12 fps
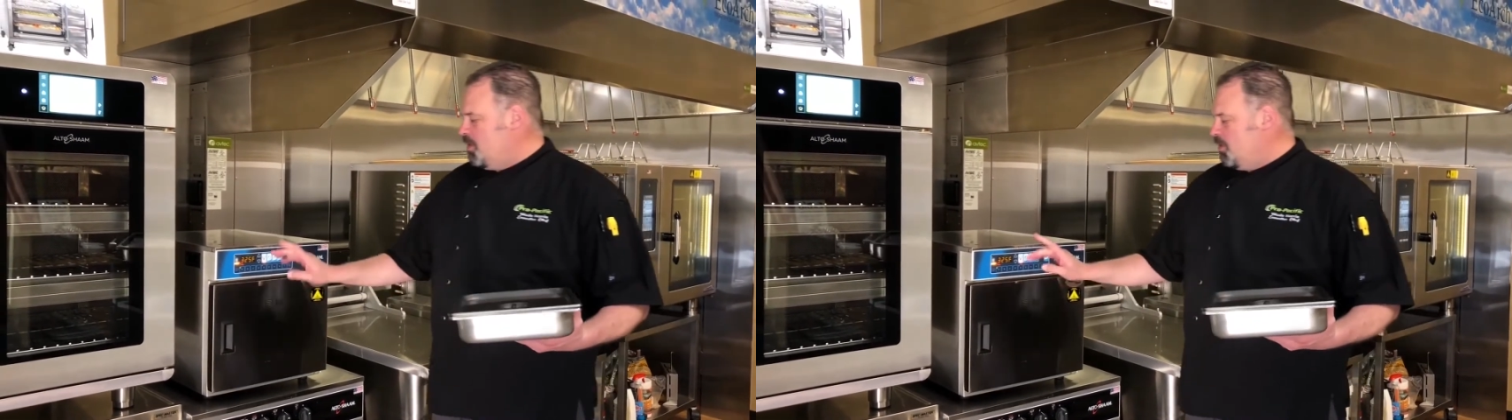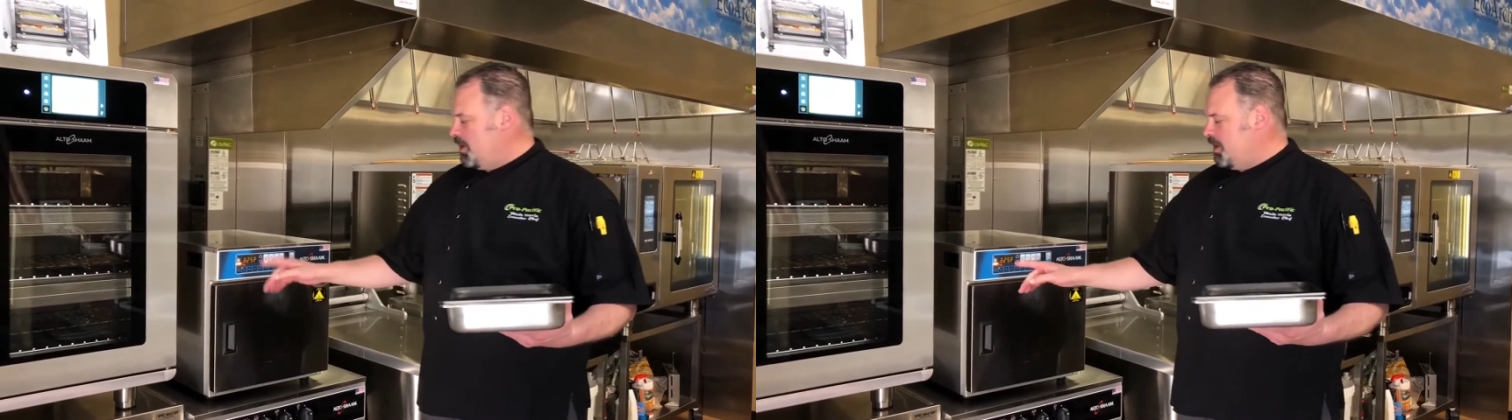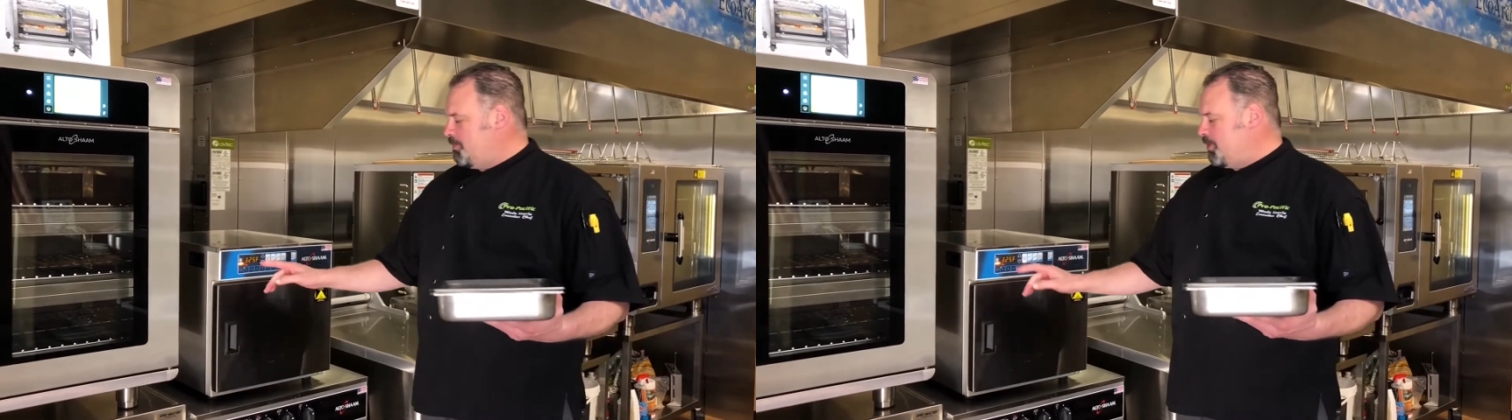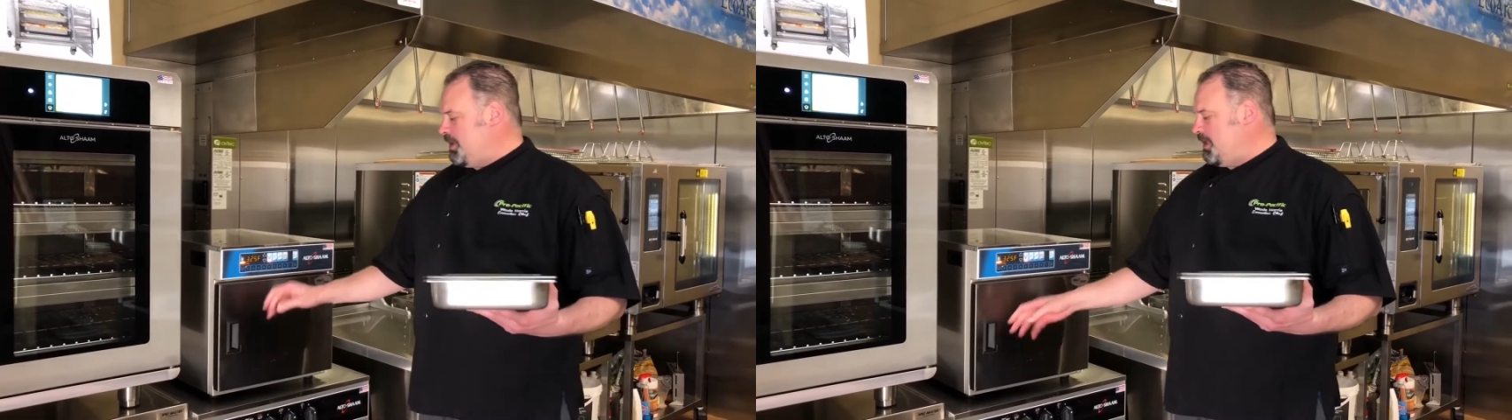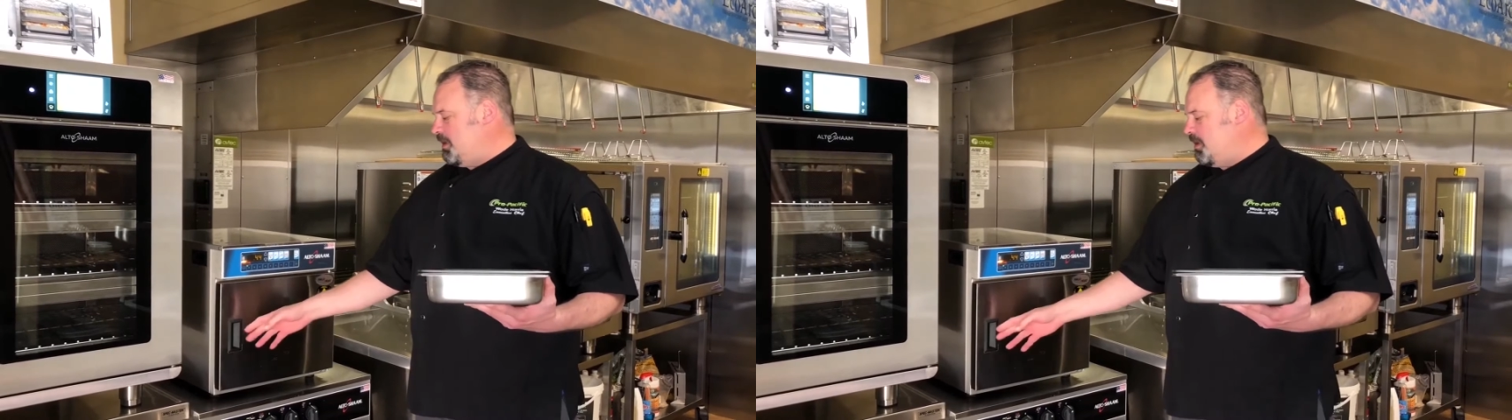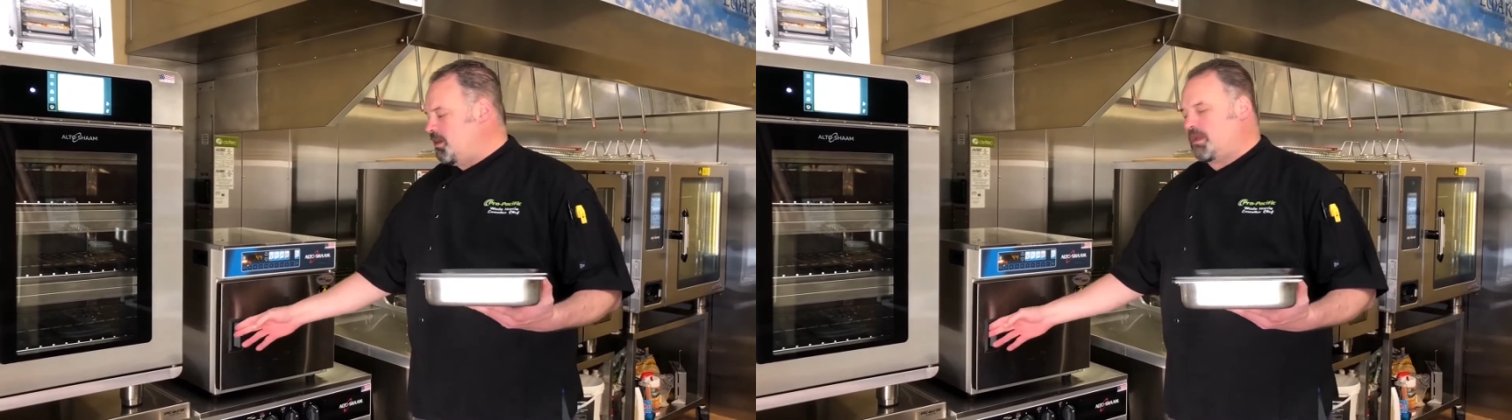We're going to
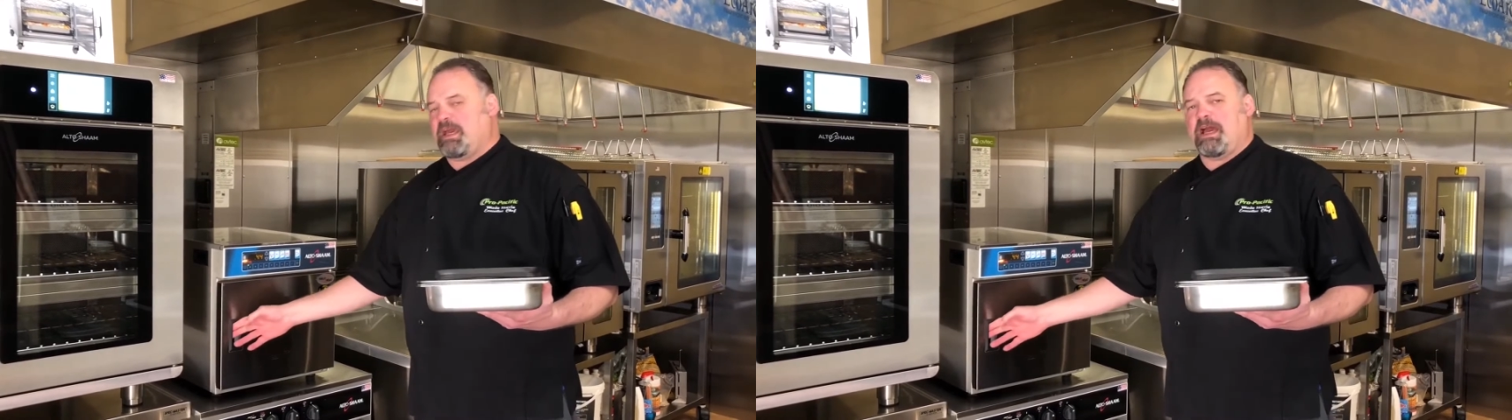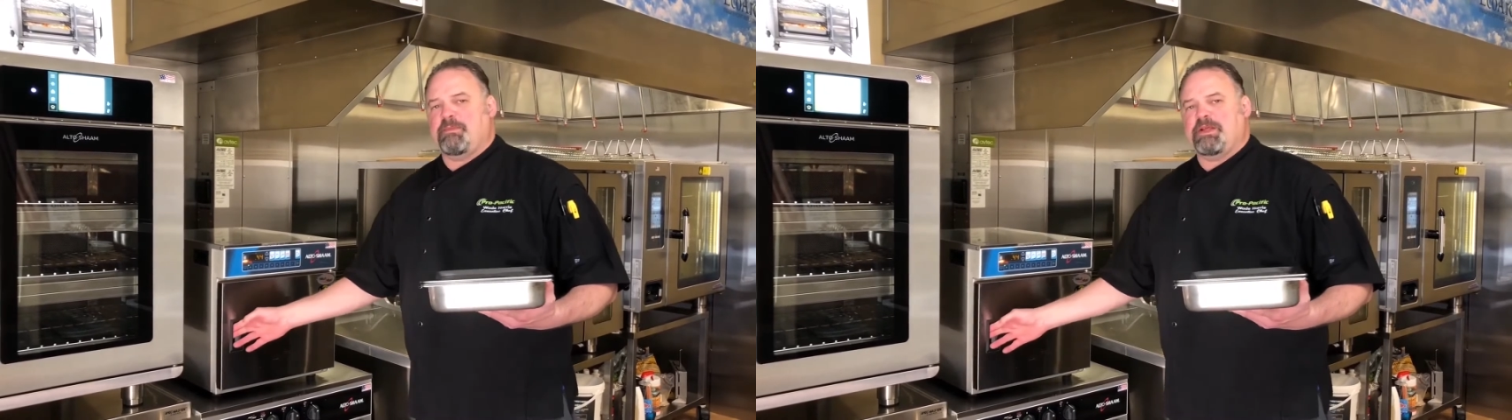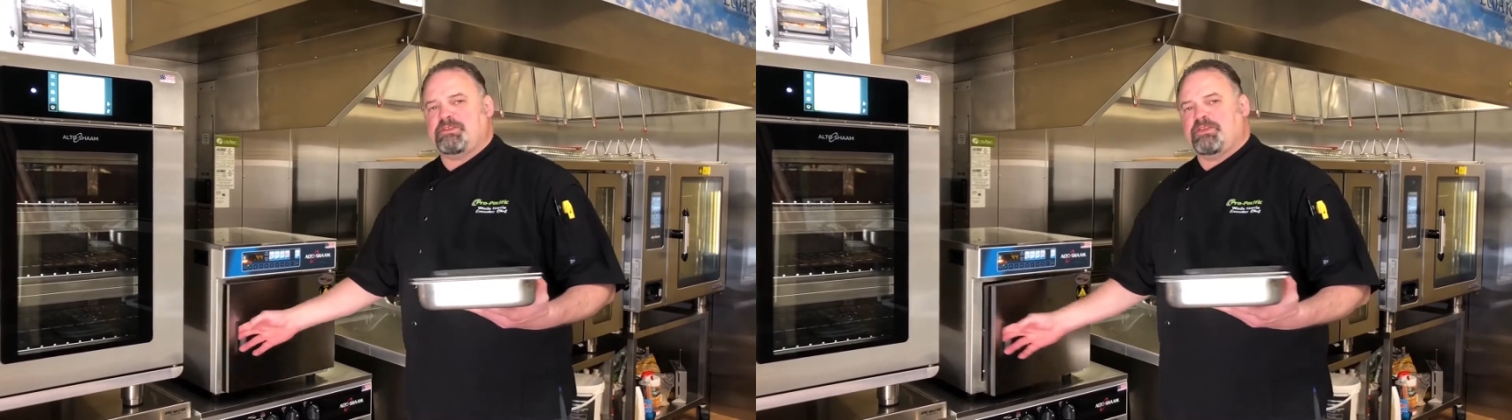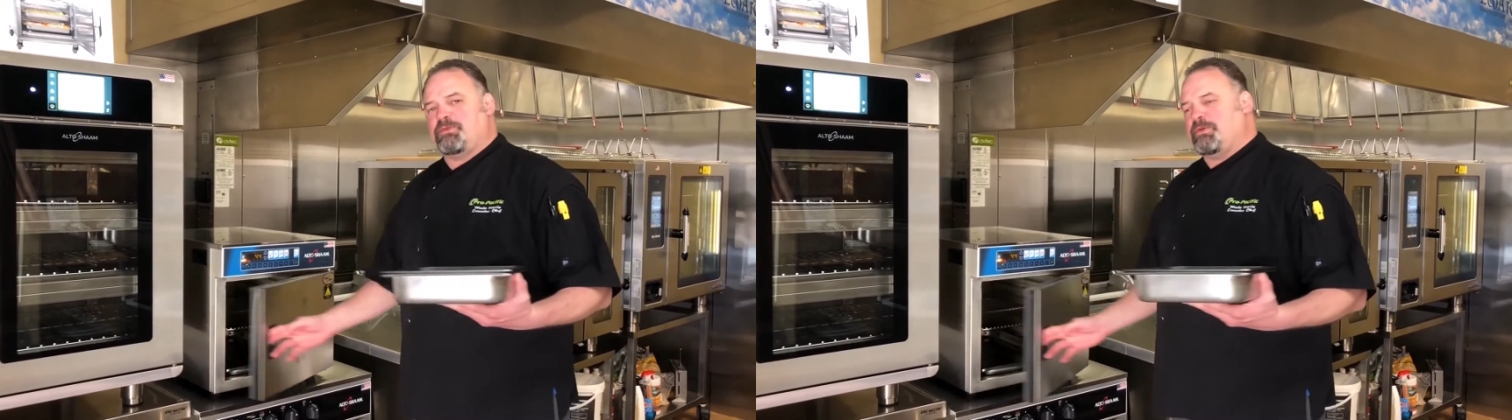preheat our cabinet to